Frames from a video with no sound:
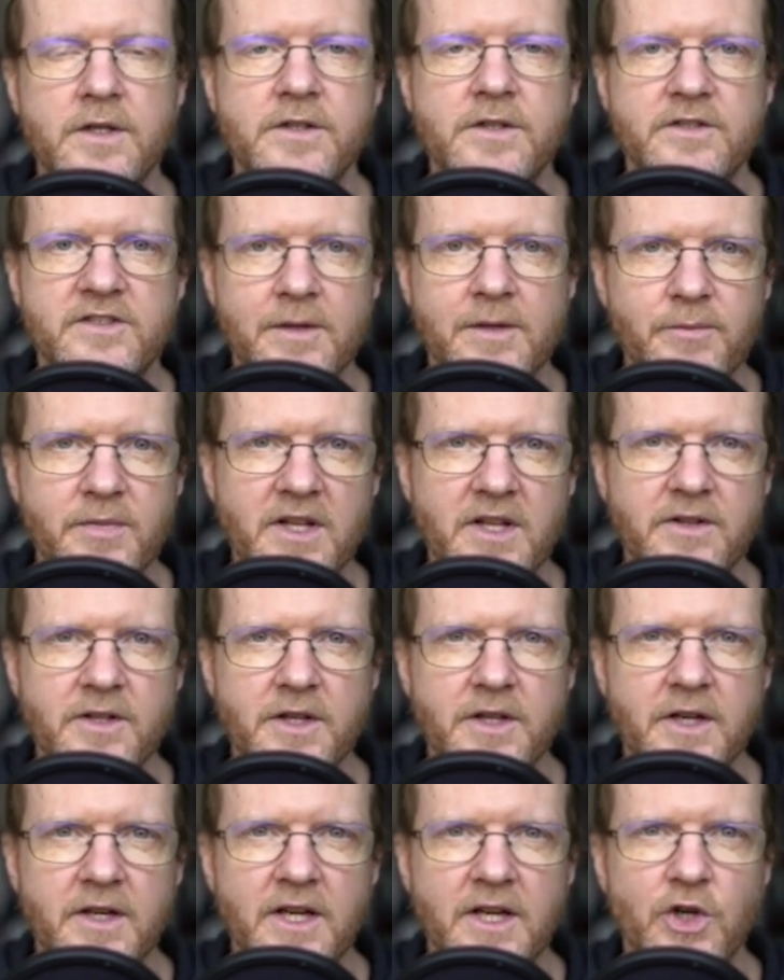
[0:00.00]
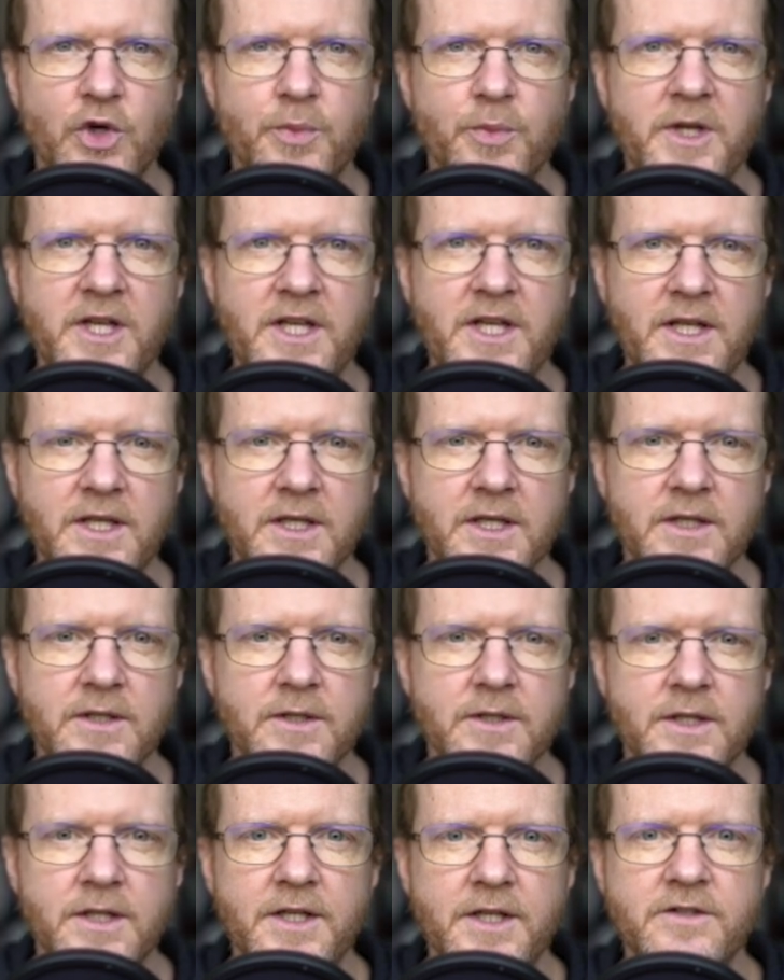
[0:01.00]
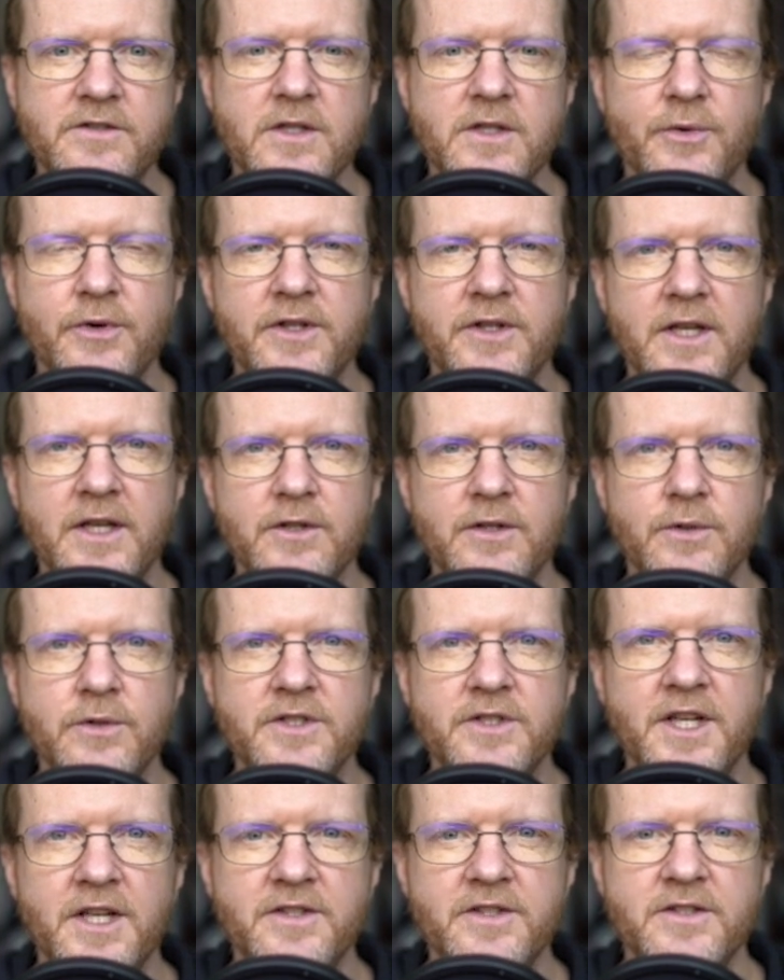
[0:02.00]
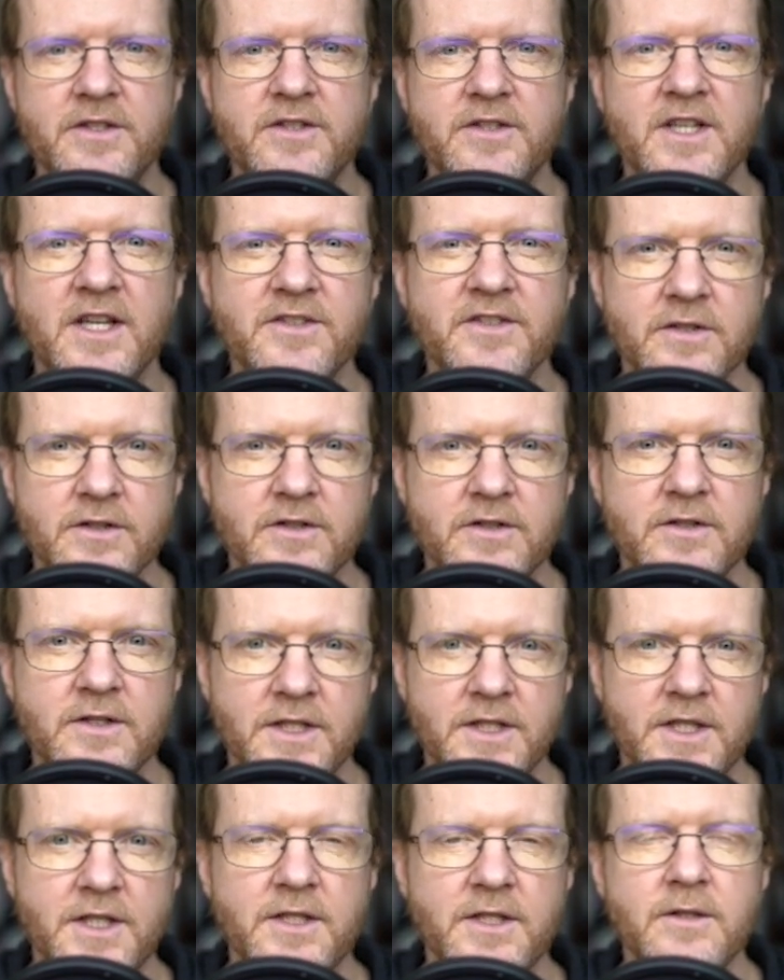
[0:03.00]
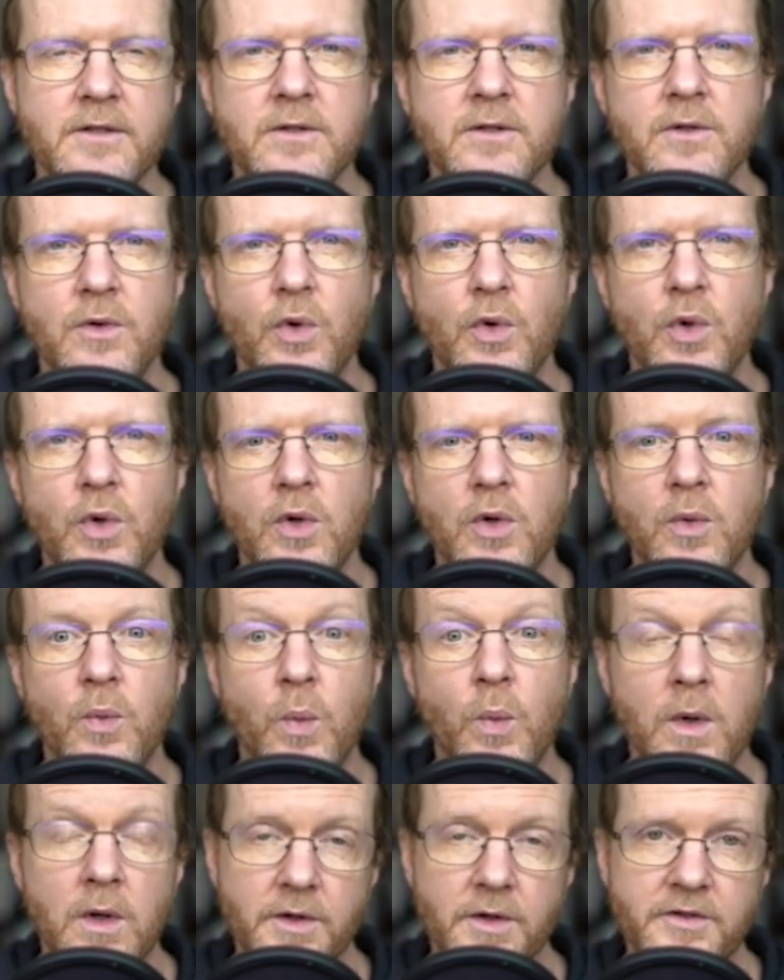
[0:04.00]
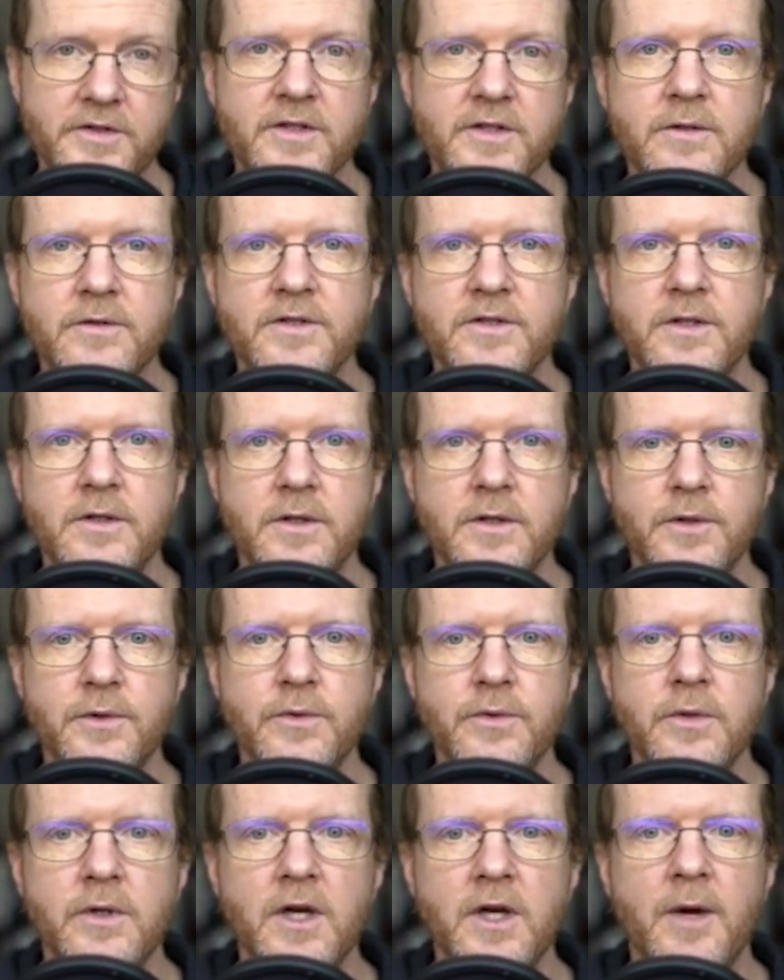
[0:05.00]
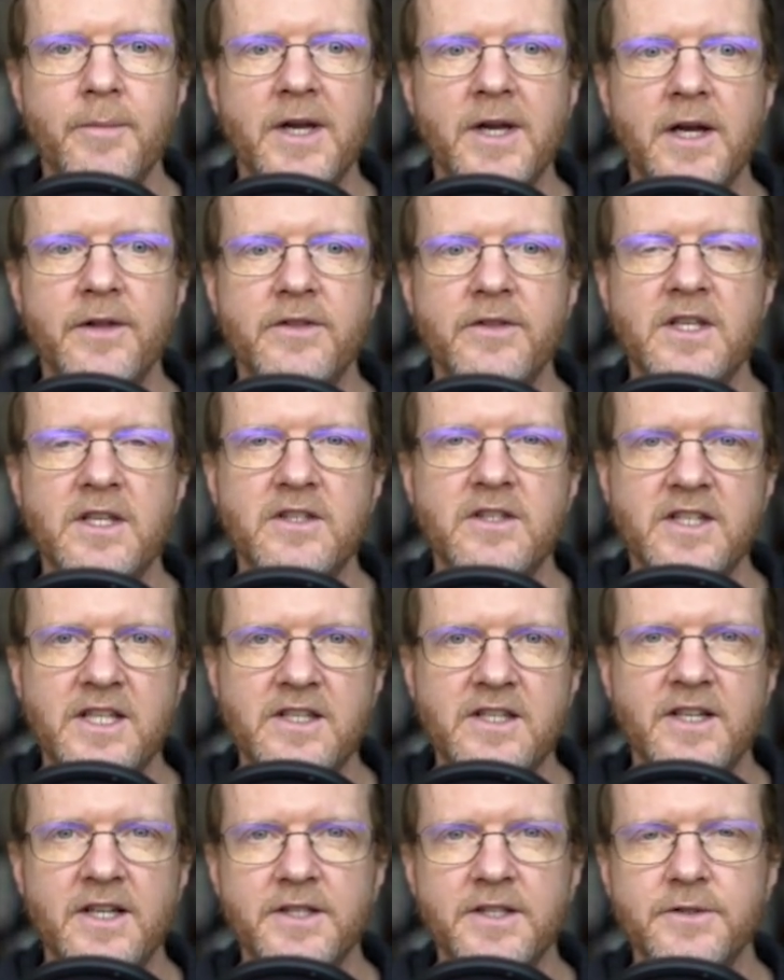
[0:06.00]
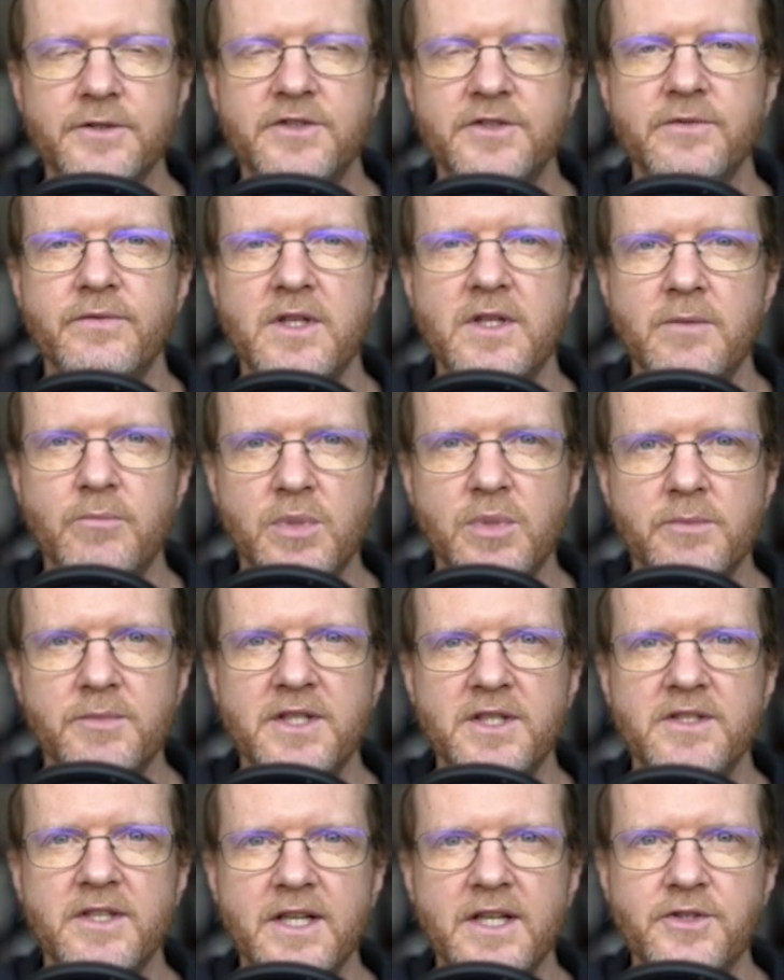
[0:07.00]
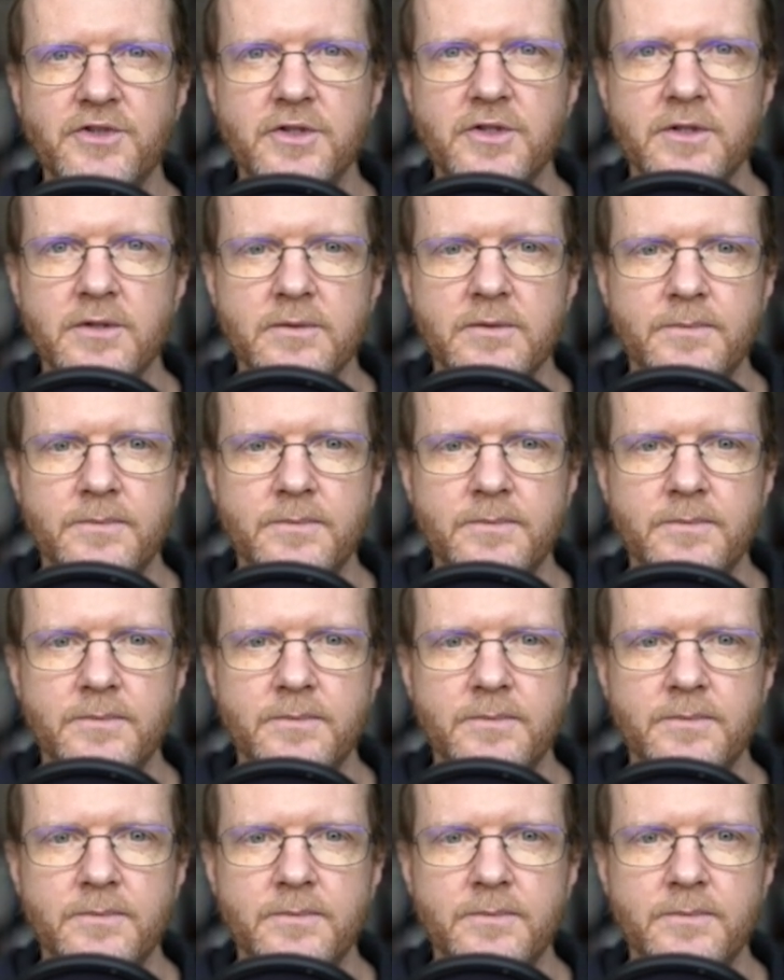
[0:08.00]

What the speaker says: Something that can help here is knowing that your test doesn't need or want to know about the details of the implementation.